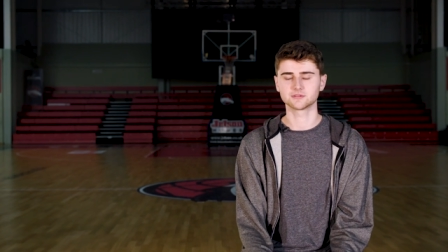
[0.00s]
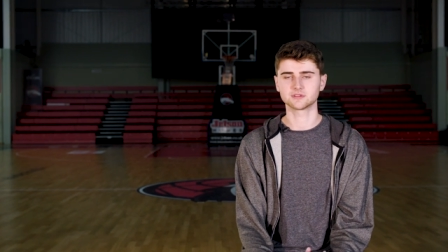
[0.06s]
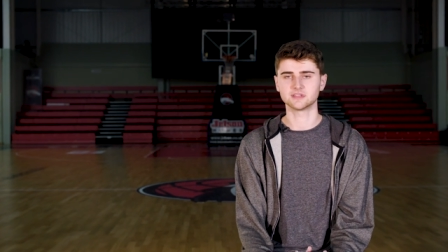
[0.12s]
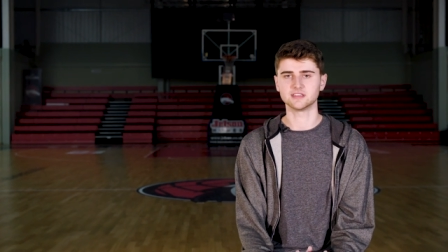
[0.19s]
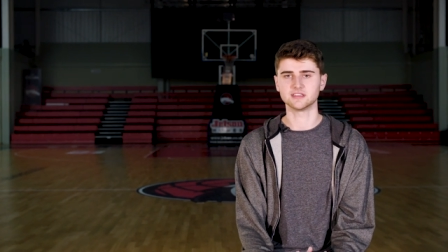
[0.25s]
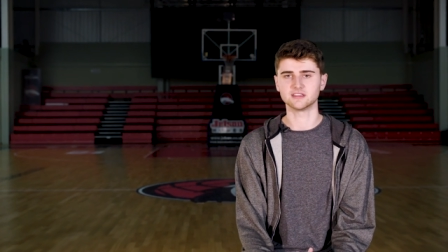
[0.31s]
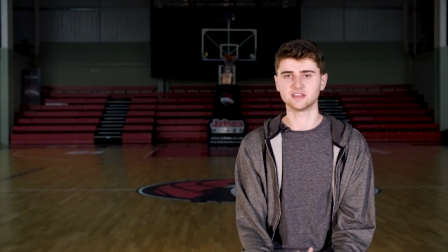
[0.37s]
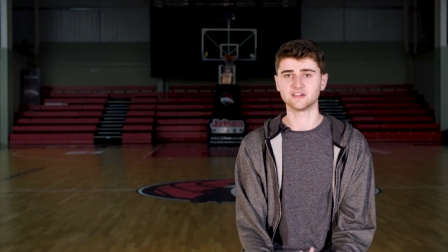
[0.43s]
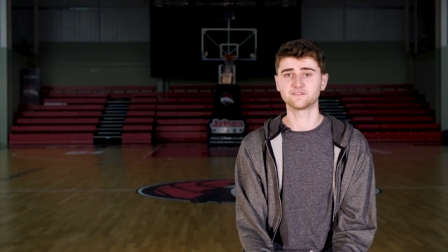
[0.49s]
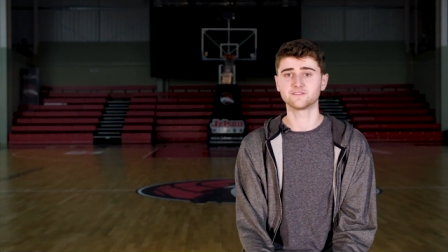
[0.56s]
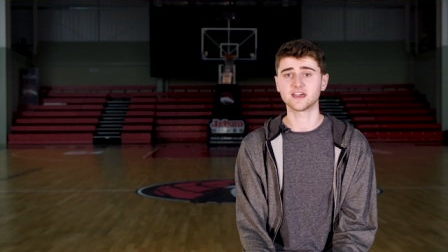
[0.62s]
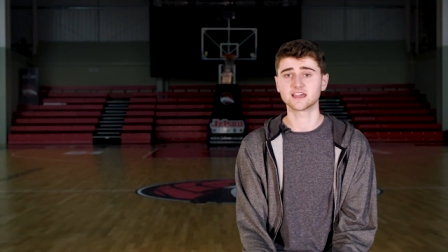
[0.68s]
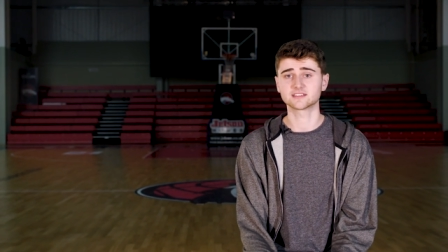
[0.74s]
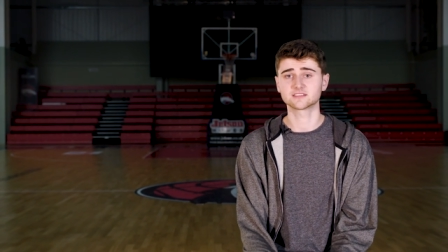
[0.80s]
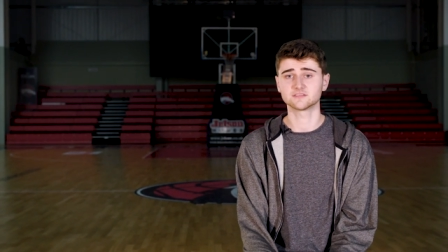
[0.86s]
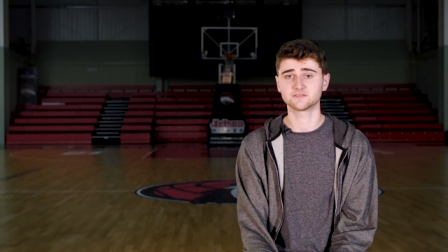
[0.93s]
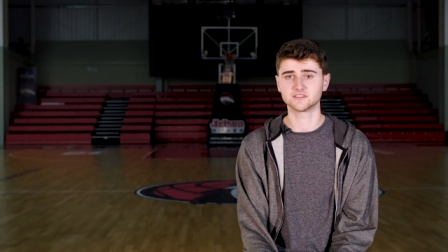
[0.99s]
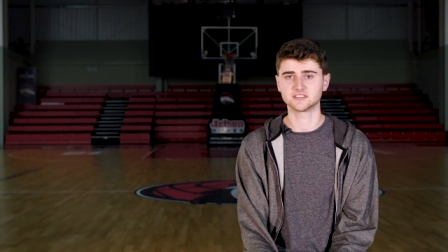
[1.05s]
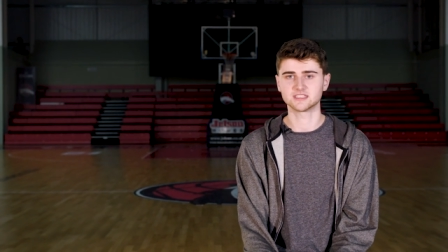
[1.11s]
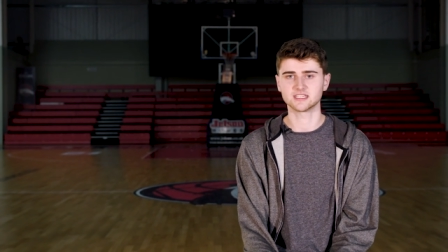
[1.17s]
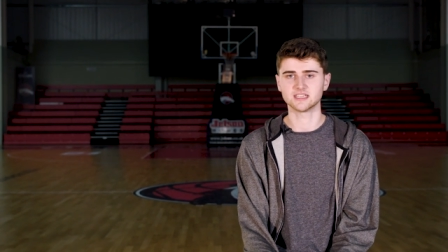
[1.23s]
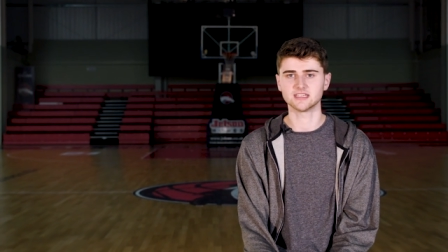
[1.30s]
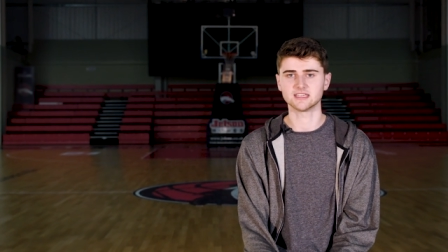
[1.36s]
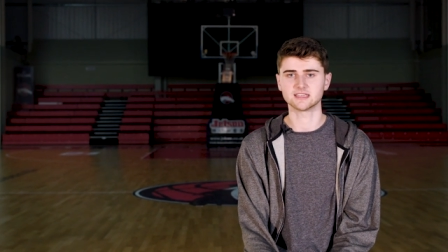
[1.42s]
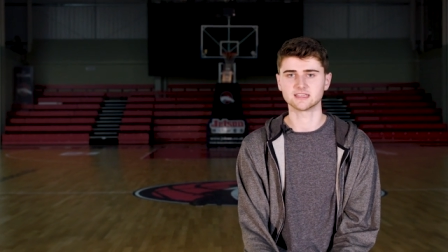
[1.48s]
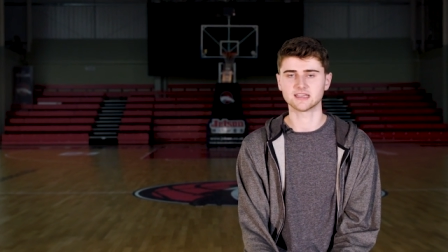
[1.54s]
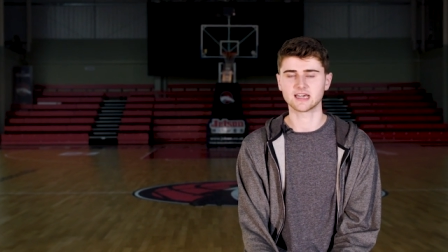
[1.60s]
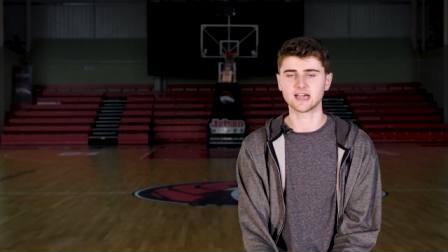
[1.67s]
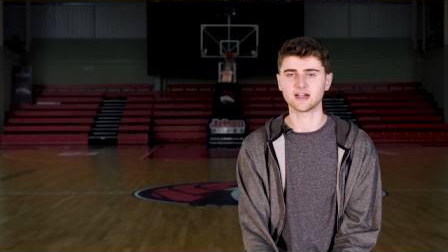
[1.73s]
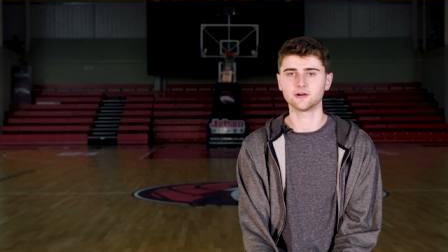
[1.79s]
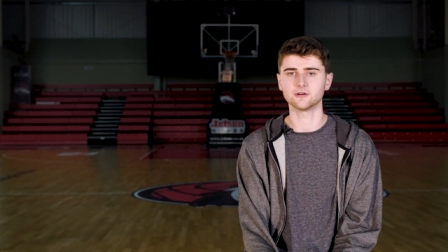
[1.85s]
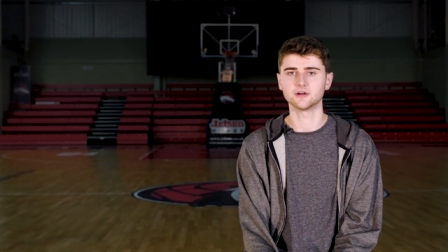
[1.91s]
the, the effects of fatigue and
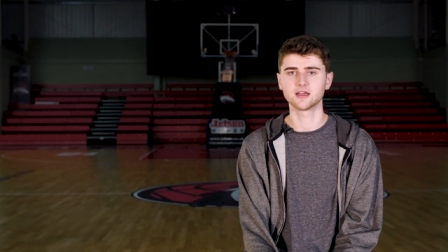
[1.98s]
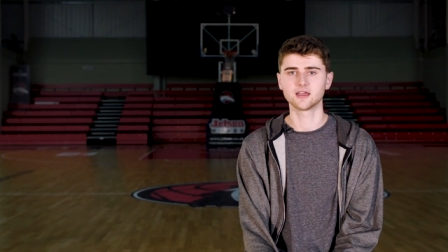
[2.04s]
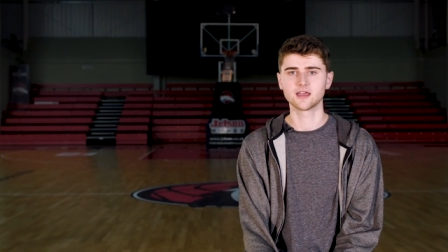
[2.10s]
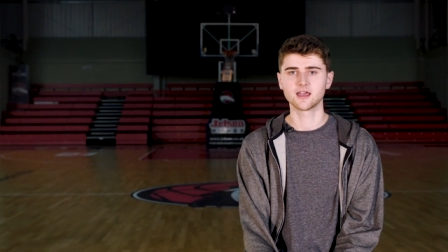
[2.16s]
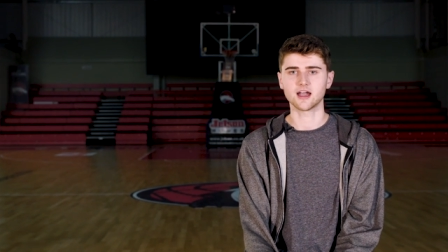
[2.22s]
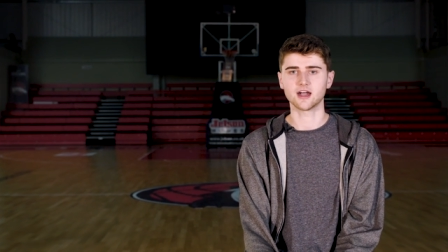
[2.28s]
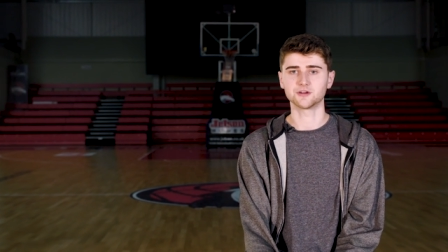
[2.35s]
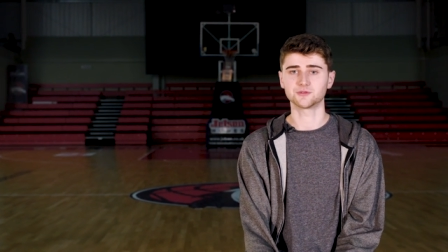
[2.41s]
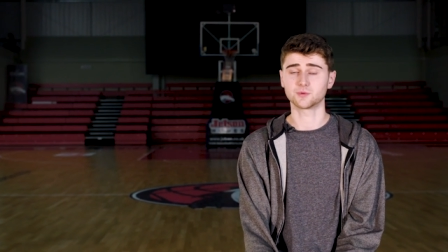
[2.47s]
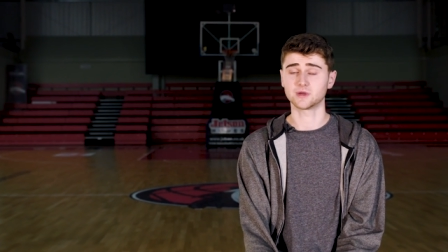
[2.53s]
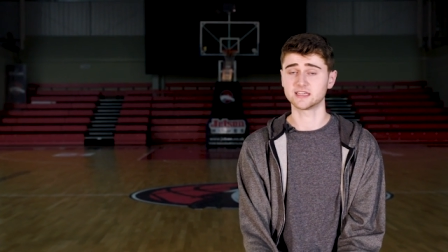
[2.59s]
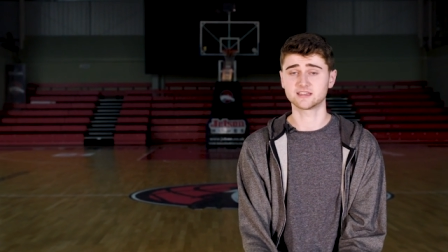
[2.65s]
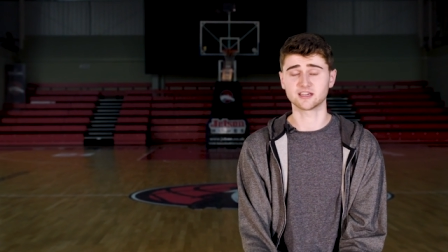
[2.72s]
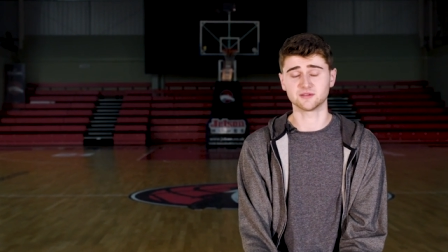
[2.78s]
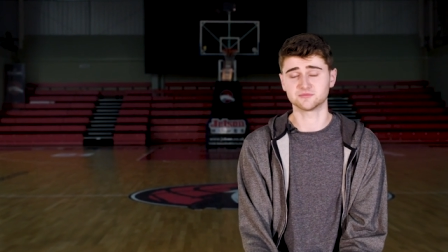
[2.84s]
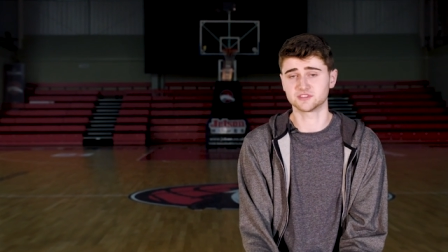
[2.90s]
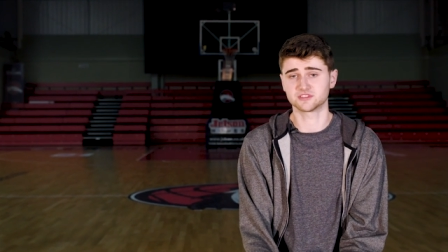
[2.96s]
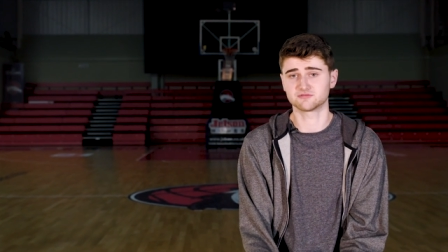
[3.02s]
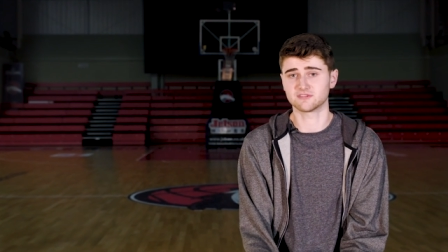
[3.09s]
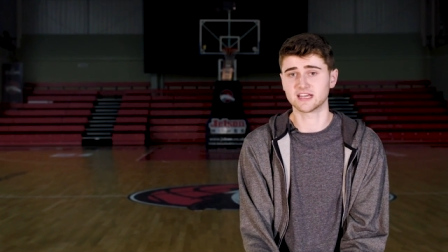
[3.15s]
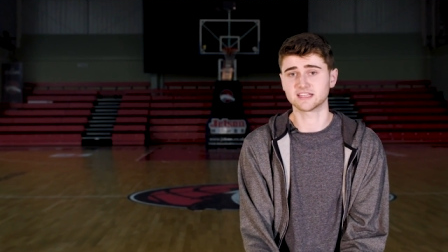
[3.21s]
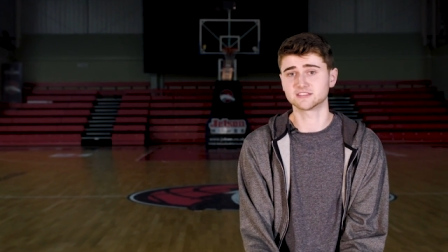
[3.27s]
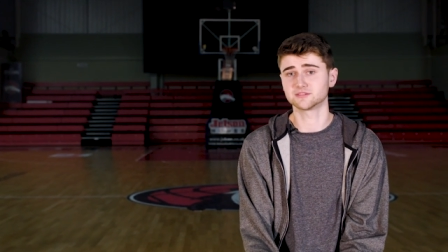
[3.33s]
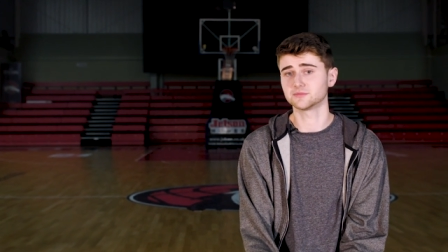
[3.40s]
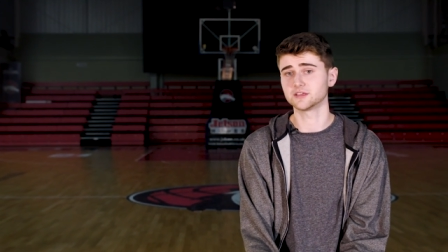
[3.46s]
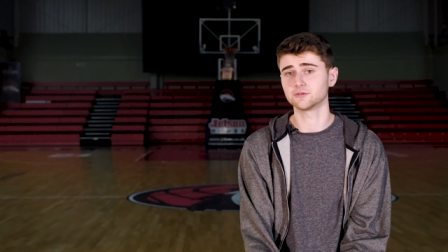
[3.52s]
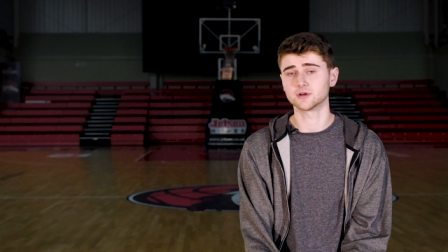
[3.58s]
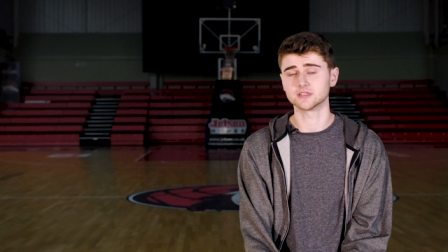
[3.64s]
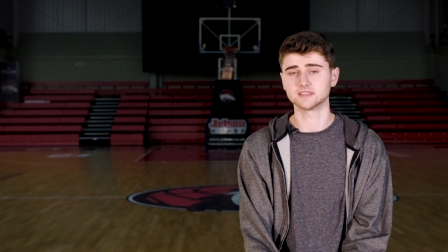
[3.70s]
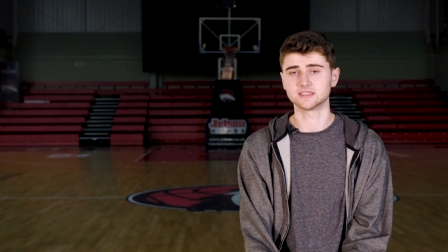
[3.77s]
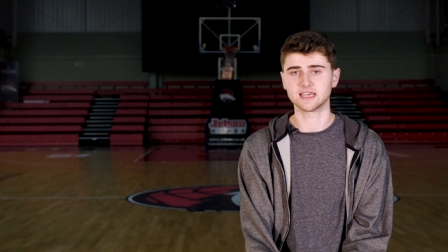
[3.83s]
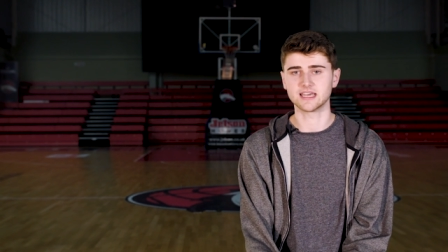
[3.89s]
how I would wake up just randomly
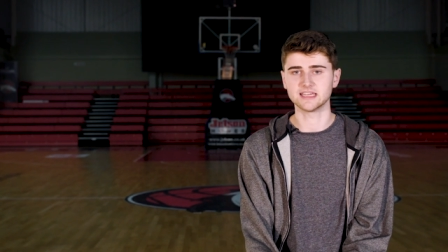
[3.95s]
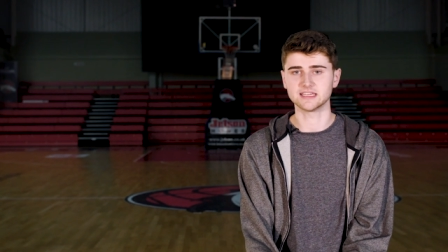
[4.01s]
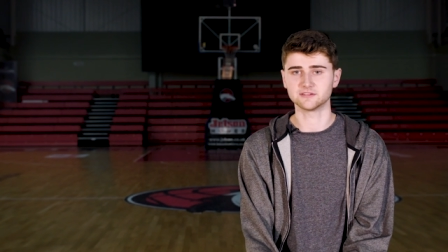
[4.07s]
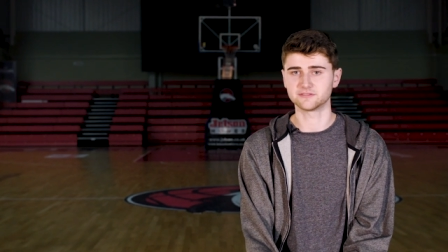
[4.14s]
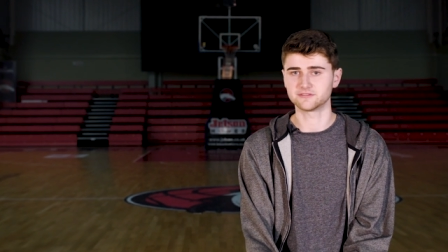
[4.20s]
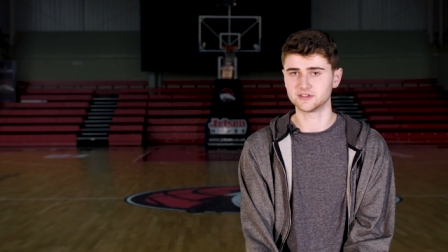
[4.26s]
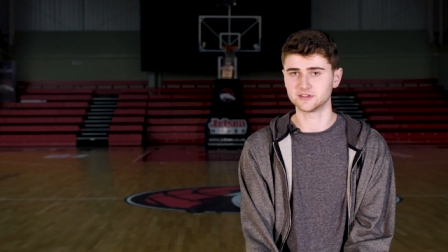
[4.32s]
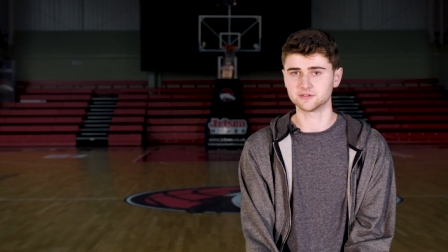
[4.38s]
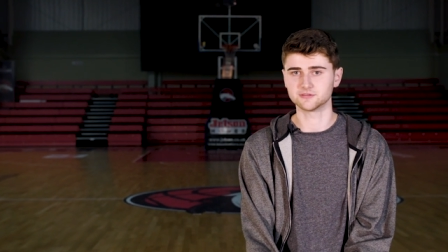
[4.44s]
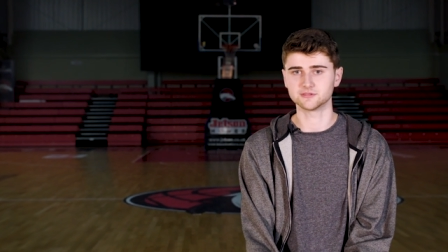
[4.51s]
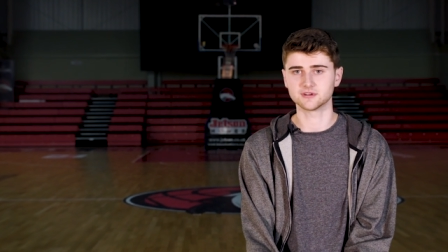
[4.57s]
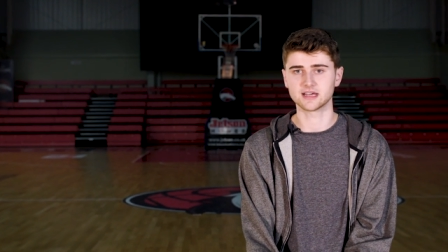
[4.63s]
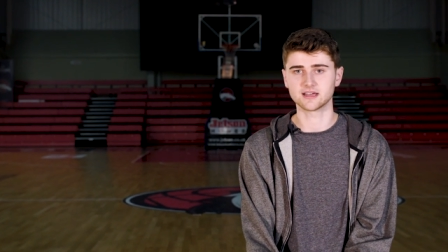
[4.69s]
one day and feel